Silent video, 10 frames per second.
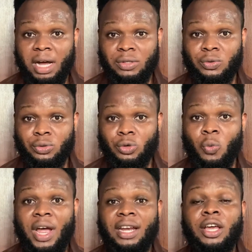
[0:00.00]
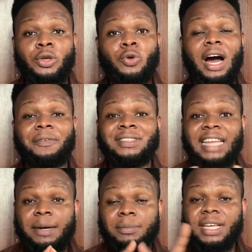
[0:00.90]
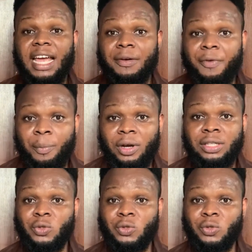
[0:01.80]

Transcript: man to you when you have termed everybody